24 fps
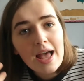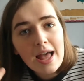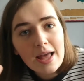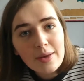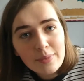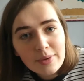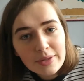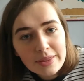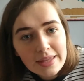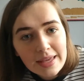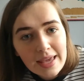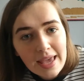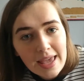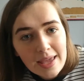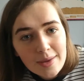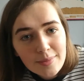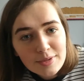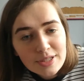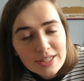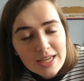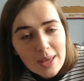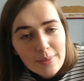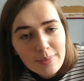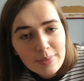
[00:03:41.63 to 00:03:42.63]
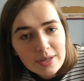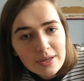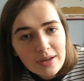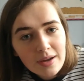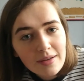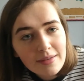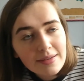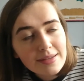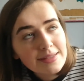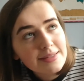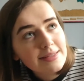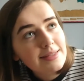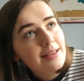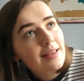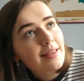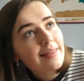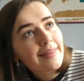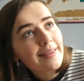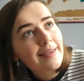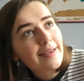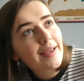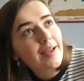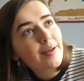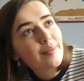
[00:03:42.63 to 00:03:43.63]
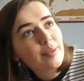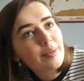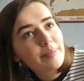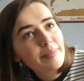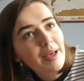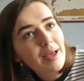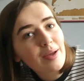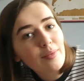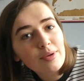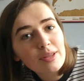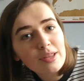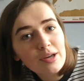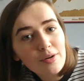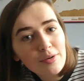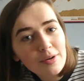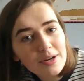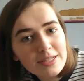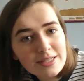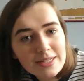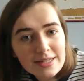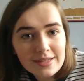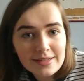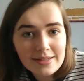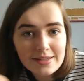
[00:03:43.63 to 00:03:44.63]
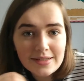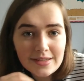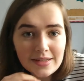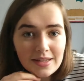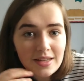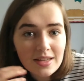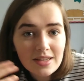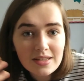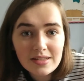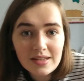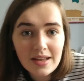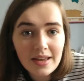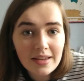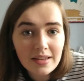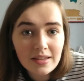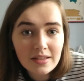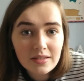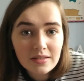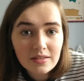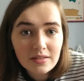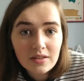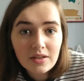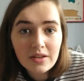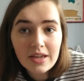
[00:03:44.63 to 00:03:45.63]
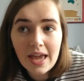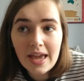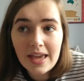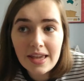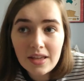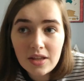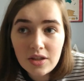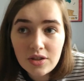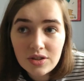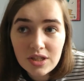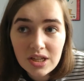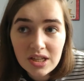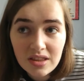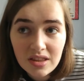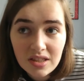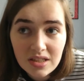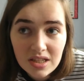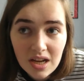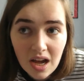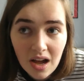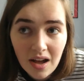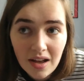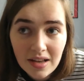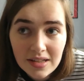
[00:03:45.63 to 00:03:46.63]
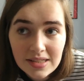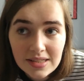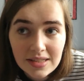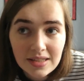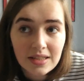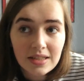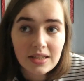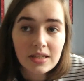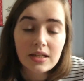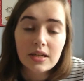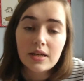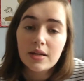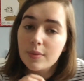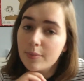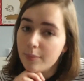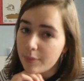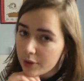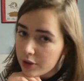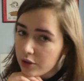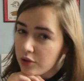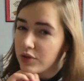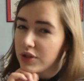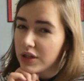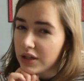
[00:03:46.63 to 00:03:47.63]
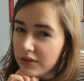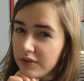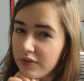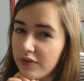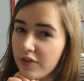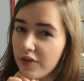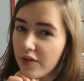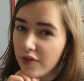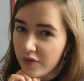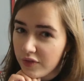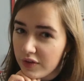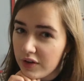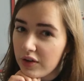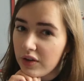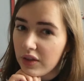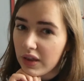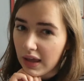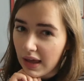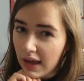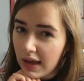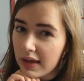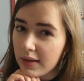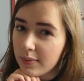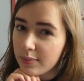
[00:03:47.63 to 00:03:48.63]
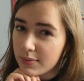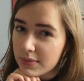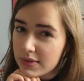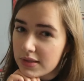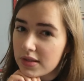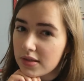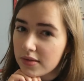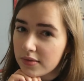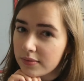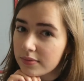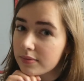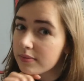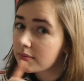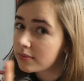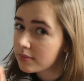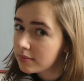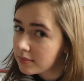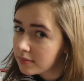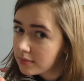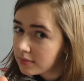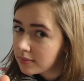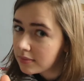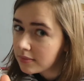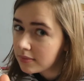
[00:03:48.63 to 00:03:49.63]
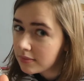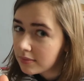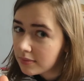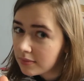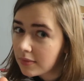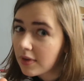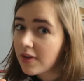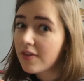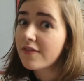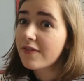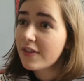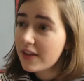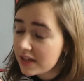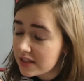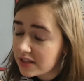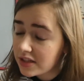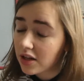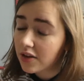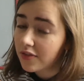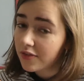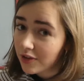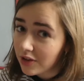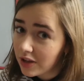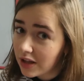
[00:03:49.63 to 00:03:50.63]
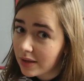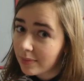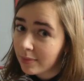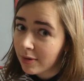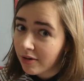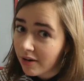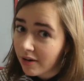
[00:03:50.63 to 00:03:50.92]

with the aim to get bananas and then coming back with oranges. It's like, okay, you did the task, but you didn't fulfill the aims. Philosophical, am I